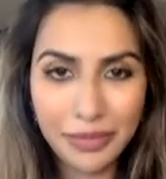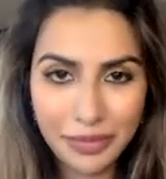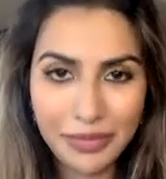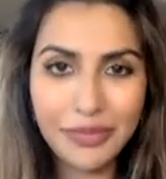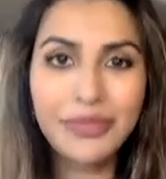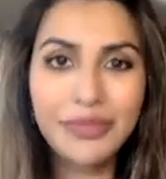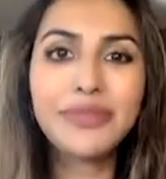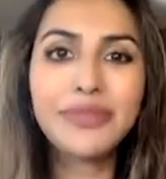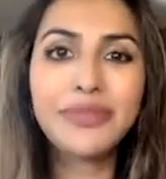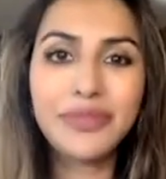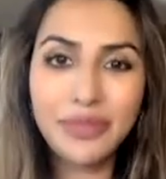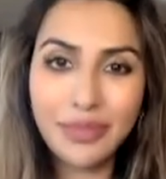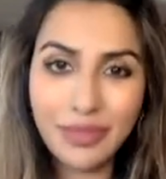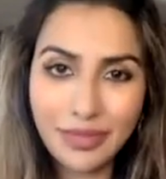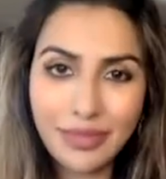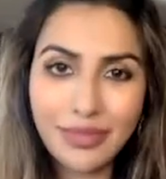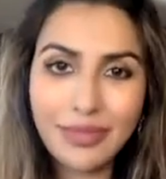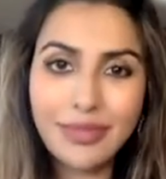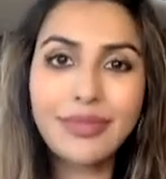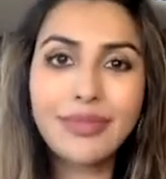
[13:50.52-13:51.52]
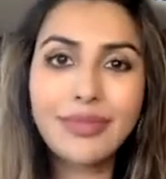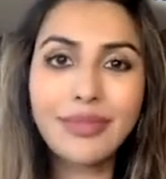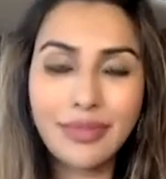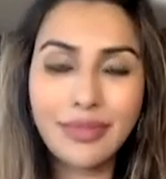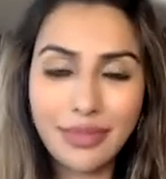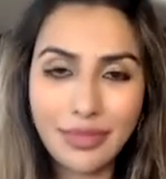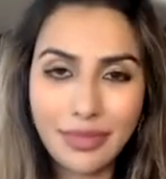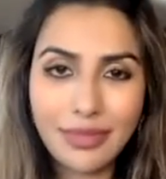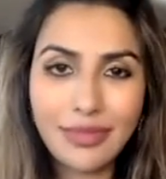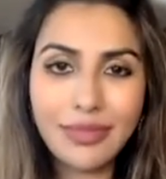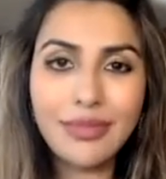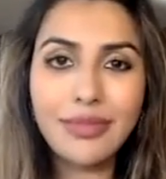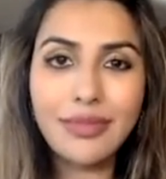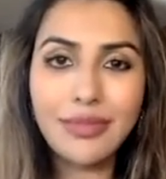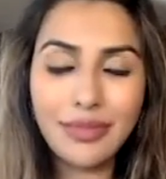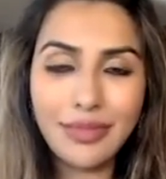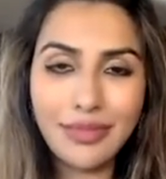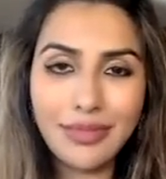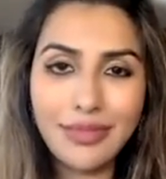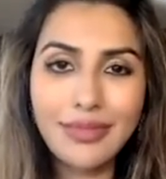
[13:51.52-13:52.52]

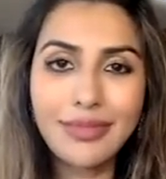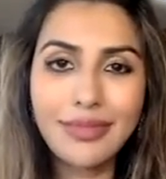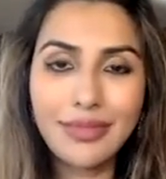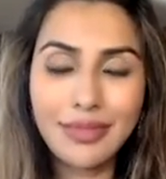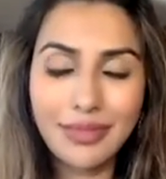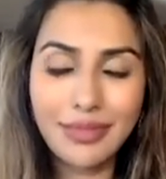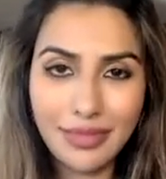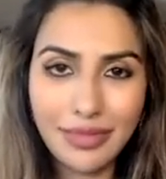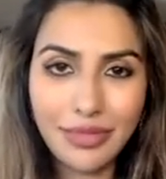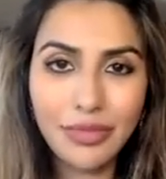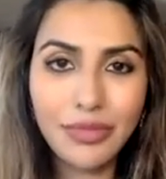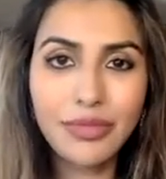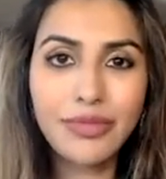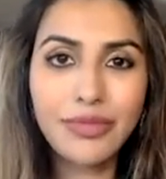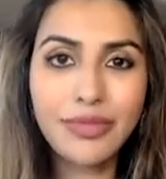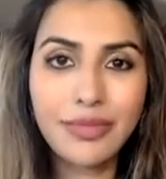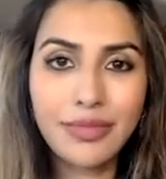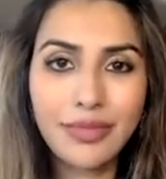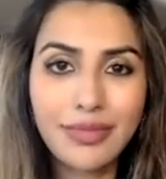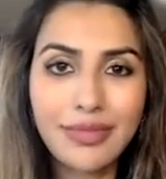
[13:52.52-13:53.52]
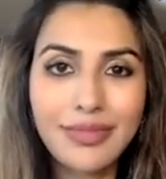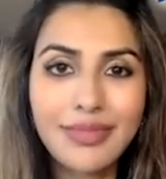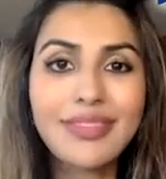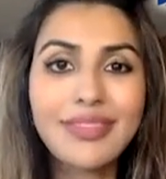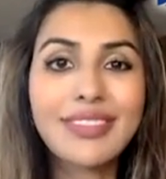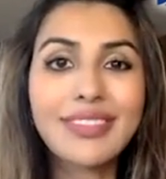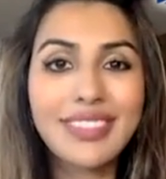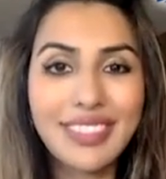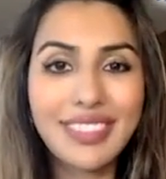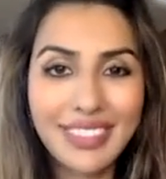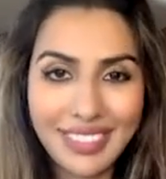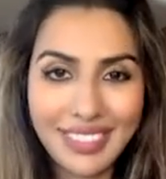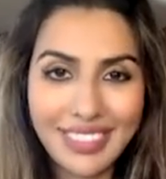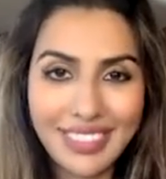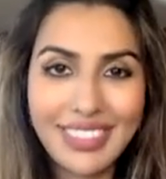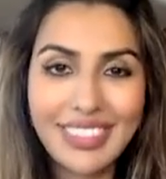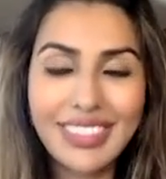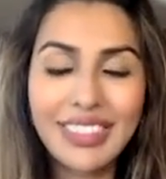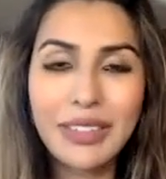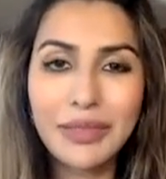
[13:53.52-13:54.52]

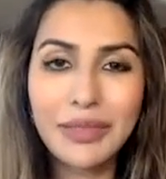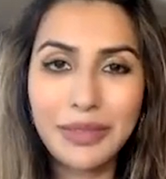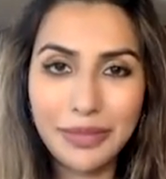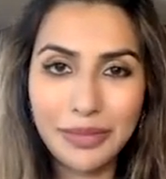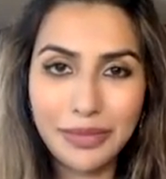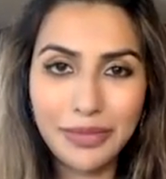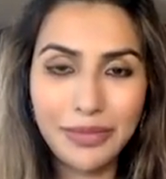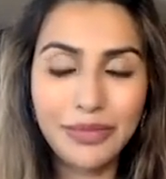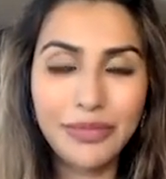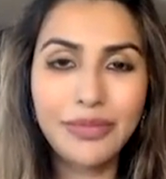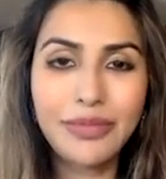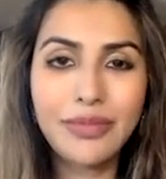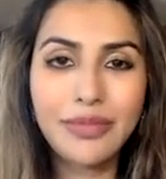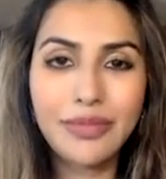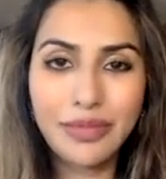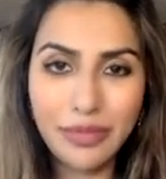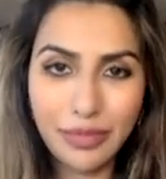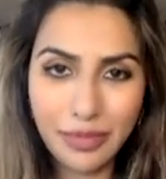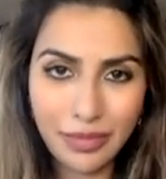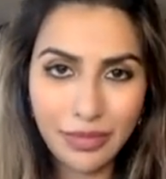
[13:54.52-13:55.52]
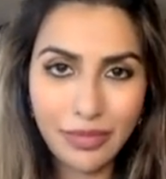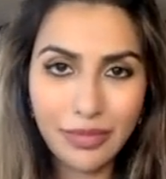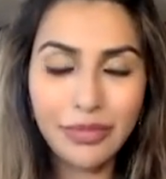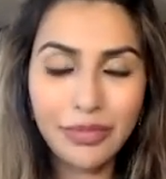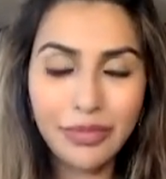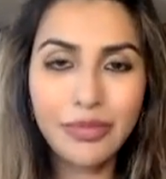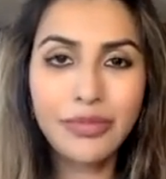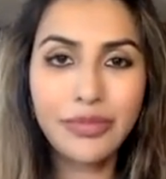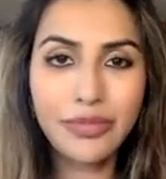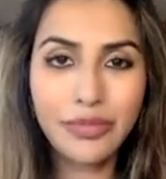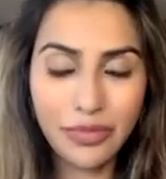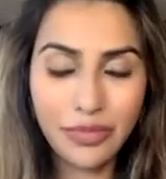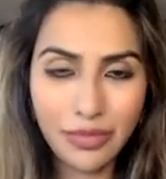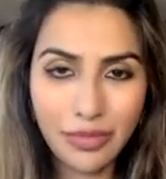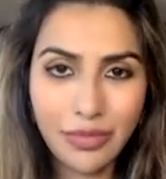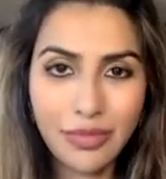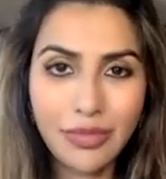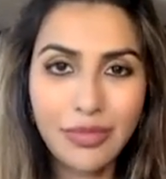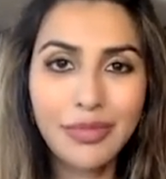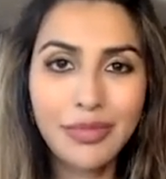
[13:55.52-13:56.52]

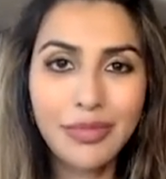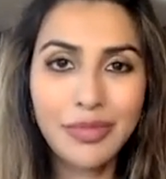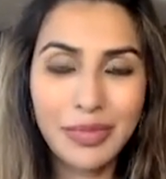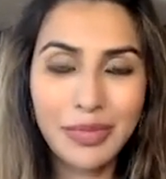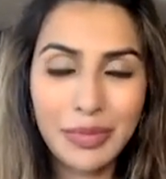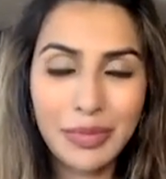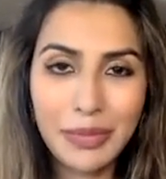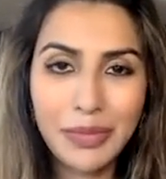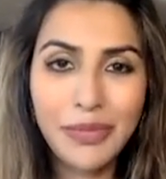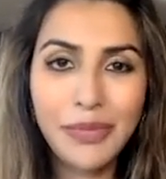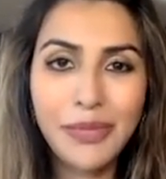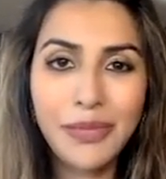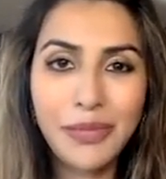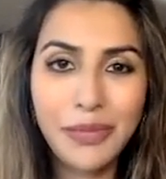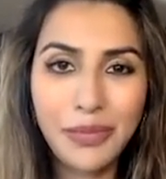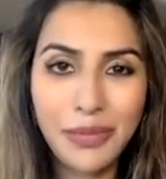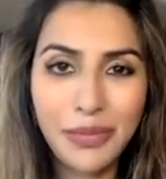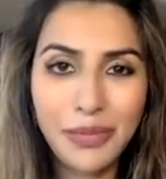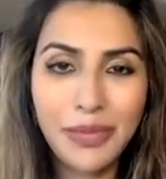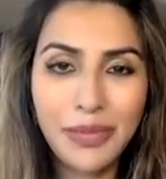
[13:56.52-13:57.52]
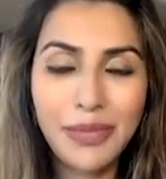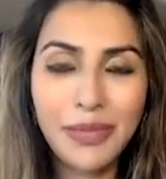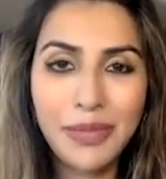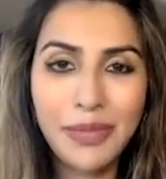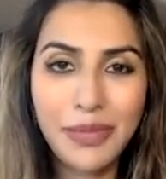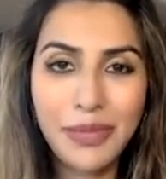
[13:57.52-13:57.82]
The person shown says nothing.